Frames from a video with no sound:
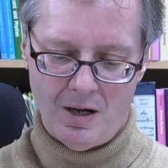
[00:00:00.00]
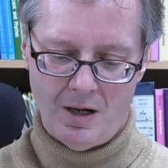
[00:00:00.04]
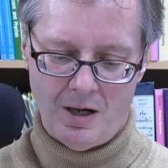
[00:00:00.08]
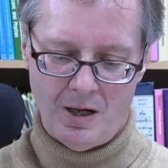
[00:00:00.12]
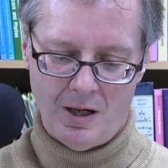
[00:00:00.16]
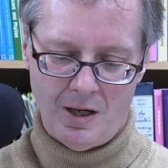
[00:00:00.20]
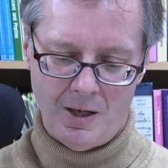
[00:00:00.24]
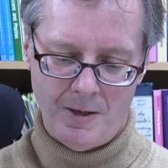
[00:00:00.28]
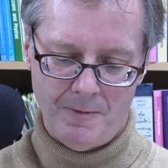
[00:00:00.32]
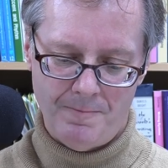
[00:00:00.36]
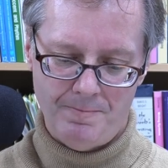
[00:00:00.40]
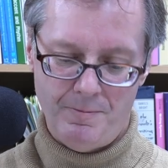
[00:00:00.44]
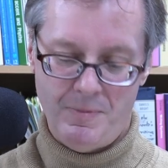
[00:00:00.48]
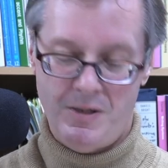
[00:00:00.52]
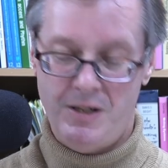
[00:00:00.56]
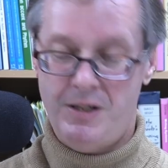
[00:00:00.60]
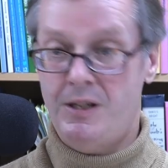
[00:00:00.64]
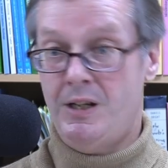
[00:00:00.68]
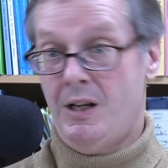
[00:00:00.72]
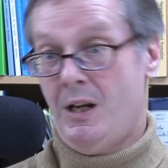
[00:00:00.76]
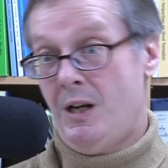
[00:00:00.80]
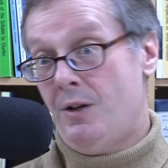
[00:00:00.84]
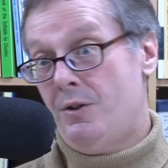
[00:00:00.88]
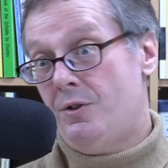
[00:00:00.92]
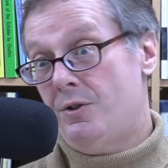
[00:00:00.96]
It's
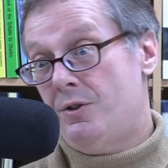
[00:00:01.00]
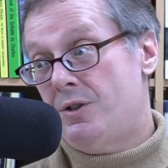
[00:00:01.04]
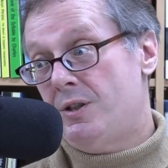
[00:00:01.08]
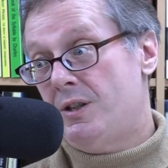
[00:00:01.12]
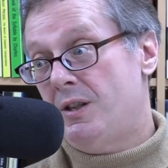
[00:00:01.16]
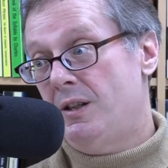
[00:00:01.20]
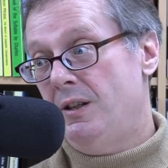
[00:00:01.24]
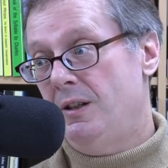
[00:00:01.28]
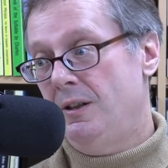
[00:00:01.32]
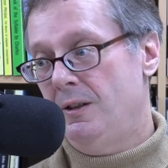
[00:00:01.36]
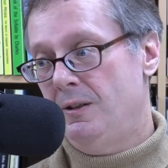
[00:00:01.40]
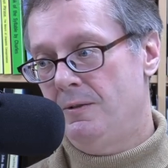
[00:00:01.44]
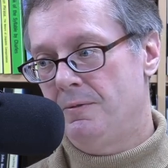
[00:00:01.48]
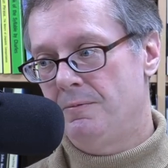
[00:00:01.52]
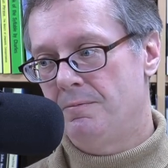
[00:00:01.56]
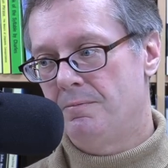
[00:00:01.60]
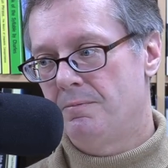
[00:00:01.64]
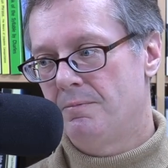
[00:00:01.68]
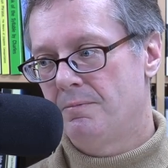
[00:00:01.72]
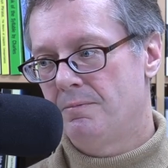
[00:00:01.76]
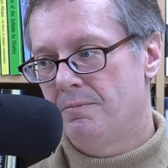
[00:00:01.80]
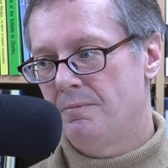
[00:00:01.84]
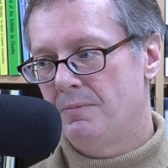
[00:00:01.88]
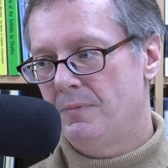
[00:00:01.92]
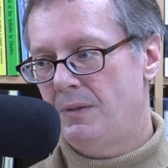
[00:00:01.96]
an interesting
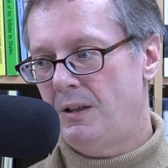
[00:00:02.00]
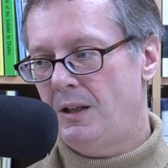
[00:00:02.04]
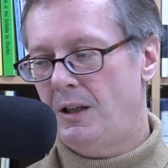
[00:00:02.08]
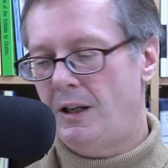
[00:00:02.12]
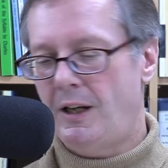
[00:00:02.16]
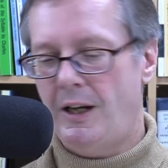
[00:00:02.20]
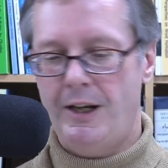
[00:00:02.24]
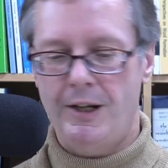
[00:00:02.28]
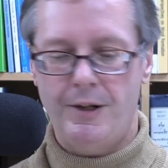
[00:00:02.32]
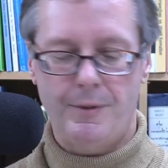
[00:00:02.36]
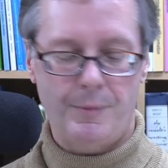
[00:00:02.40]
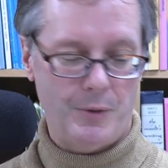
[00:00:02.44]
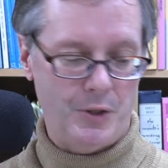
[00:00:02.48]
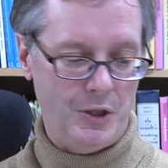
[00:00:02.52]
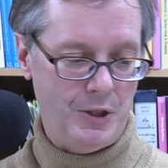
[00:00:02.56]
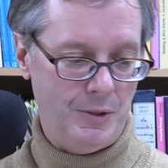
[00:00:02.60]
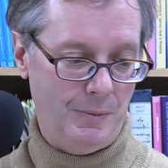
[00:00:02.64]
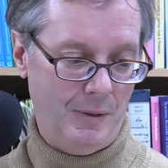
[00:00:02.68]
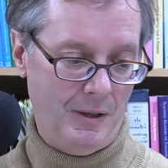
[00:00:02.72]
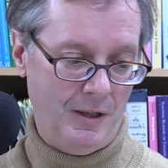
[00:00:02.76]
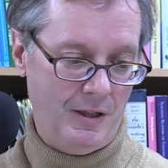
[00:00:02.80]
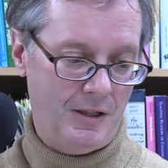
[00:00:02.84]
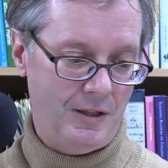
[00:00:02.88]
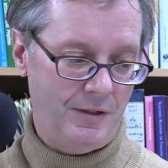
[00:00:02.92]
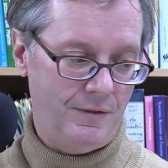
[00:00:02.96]
kind of
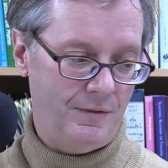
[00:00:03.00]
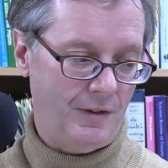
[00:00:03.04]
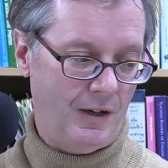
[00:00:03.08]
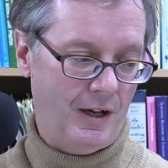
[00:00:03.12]
perspective.